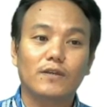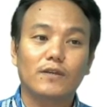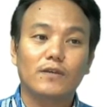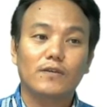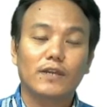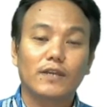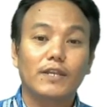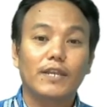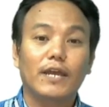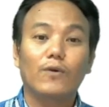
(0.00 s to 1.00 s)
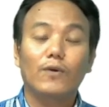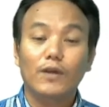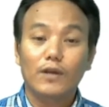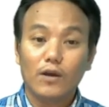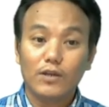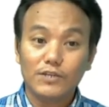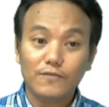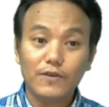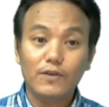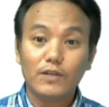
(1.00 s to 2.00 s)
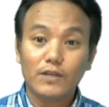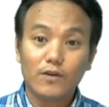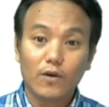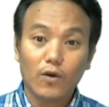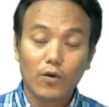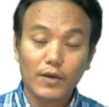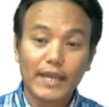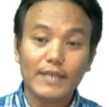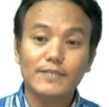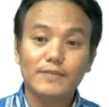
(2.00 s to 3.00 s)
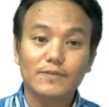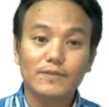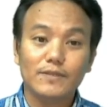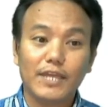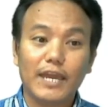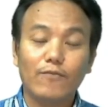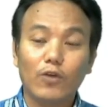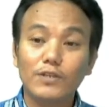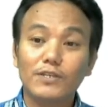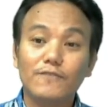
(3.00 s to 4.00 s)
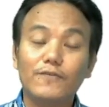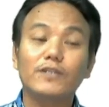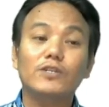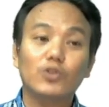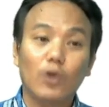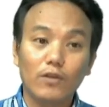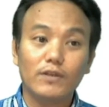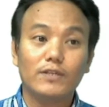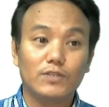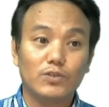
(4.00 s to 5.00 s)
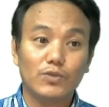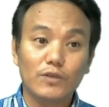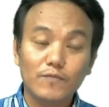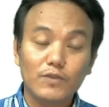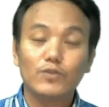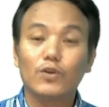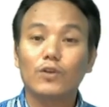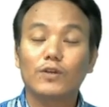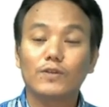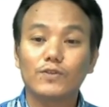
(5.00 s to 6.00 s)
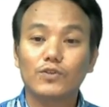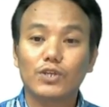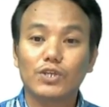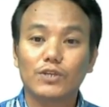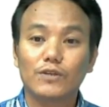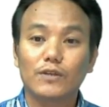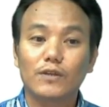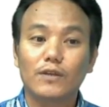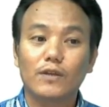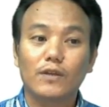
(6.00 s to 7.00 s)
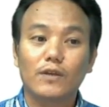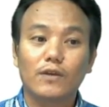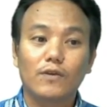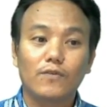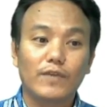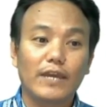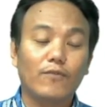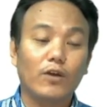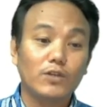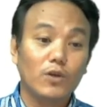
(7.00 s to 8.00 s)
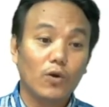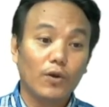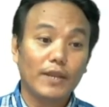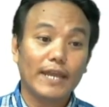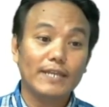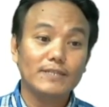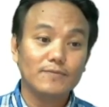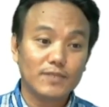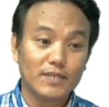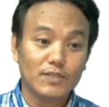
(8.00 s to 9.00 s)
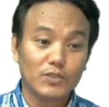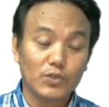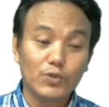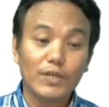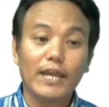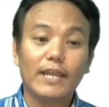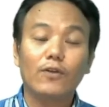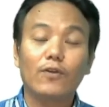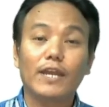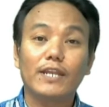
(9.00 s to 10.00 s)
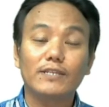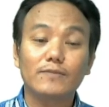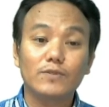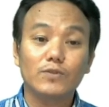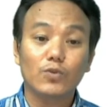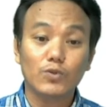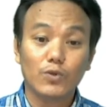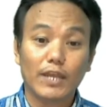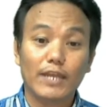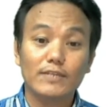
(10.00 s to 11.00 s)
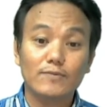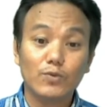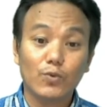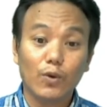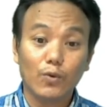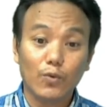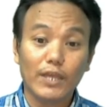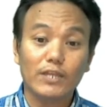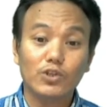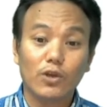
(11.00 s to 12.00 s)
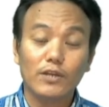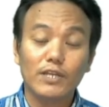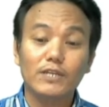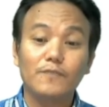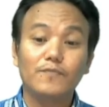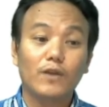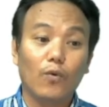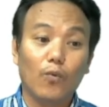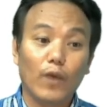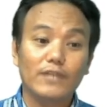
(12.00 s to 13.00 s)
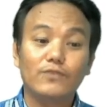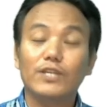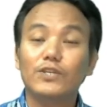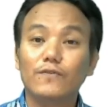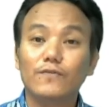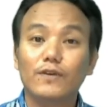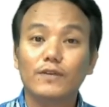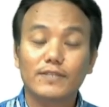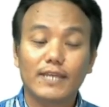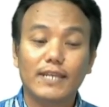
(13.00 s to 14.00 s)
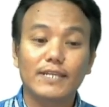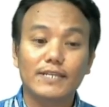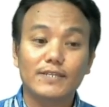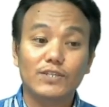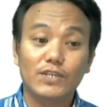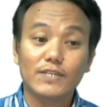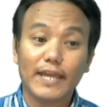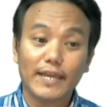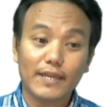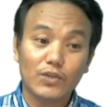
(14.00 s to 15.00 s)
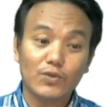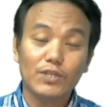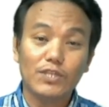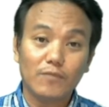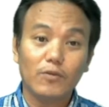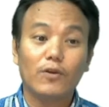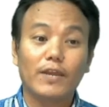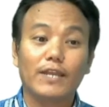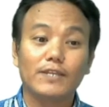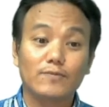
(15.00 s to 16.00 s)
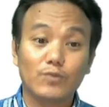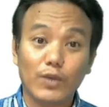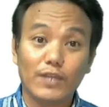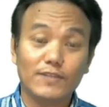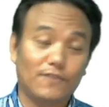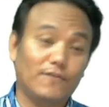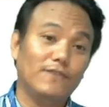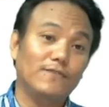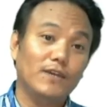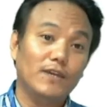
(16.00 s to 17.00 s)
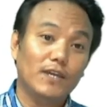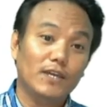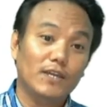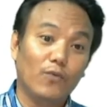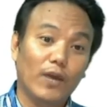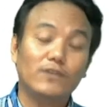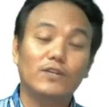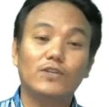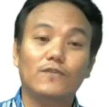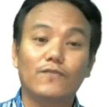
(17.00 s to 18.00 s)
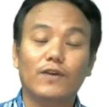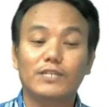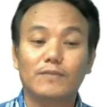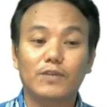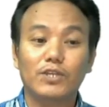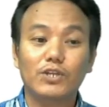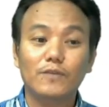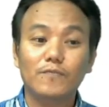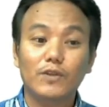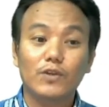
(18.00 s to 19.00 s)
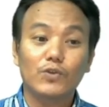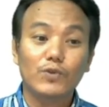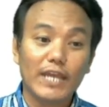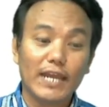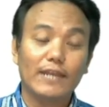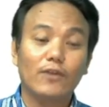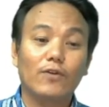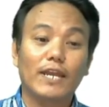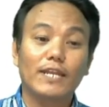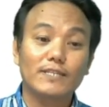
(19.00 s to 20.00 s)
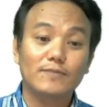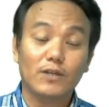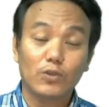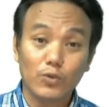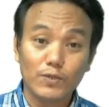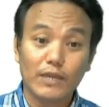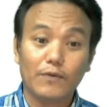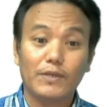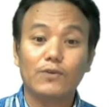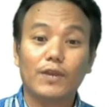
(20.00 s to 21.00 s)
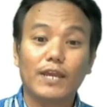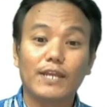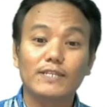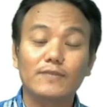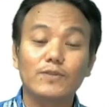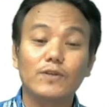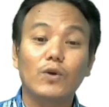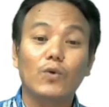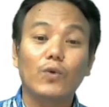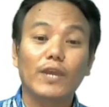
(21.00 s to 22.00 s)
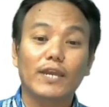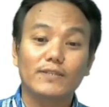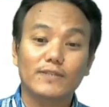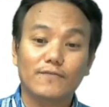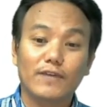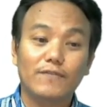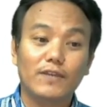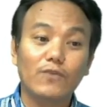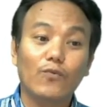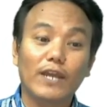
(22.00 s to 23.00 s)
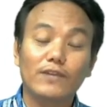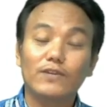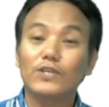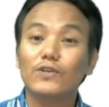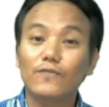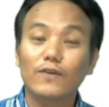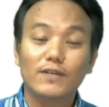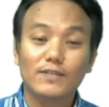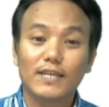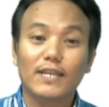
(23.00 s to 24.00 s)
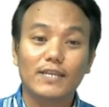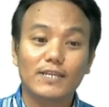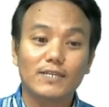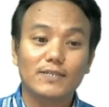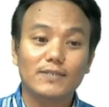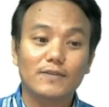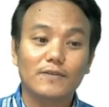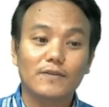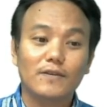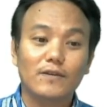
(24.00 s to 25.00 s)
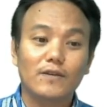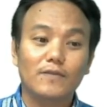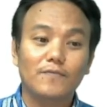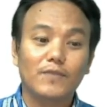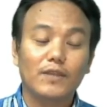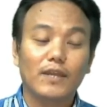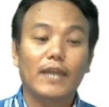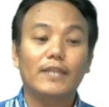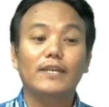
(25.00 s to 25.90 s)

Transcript: Right. Now, different organisms, they have got different tolerance to the salt concentration. We have got organisms such as Euryhaline organisms, those organisms who can tolerate a wide range of salinities, just like eurythermal organisms who can survive in a wide range of temperature. Euryhaline organisms are those aquatic organisms who can survive in a wide range of salinities. And then